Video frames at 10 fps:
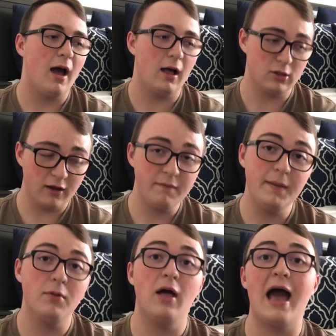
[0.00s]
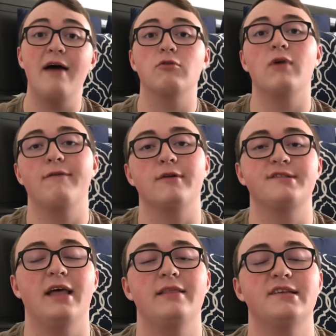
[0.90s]
a lot of people have
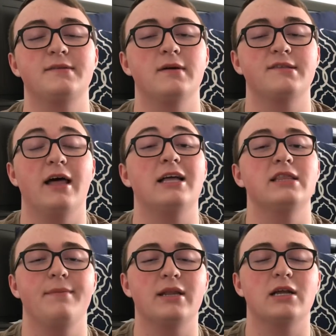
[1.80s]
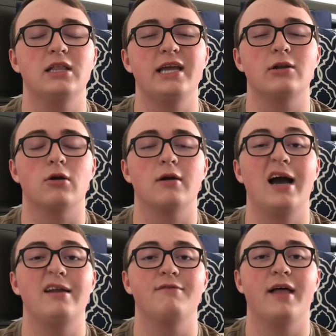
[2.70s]
referenced that this smells like lemon cleaner,
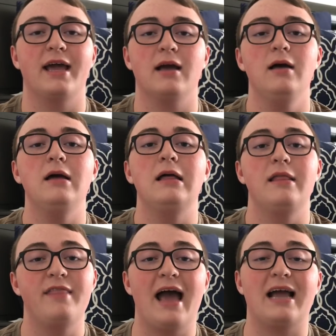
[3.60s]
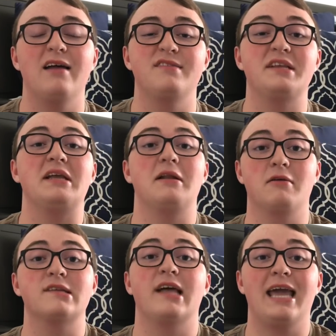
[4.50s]
kind of like that kind of scent, you know,
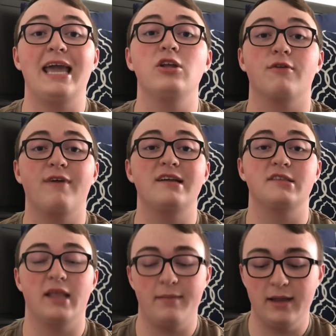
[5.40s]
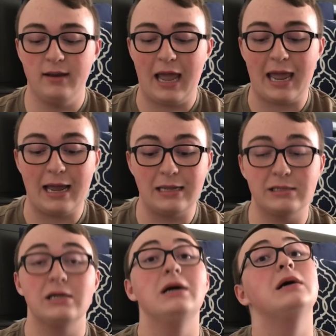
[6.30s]
just like in-your-face lemon.
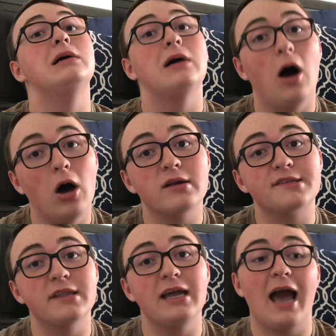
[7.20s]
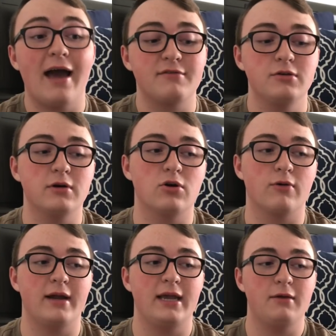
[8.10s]
And honestly, I have to
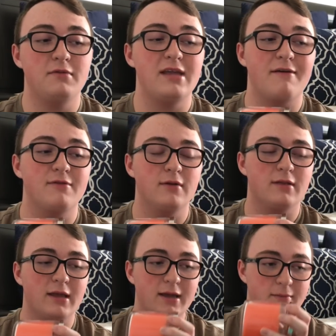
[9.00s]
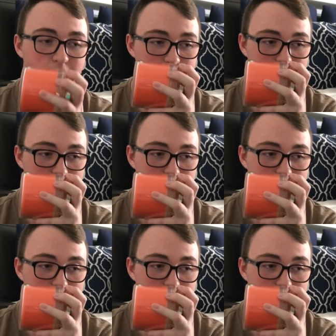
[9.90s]
agree. You definitely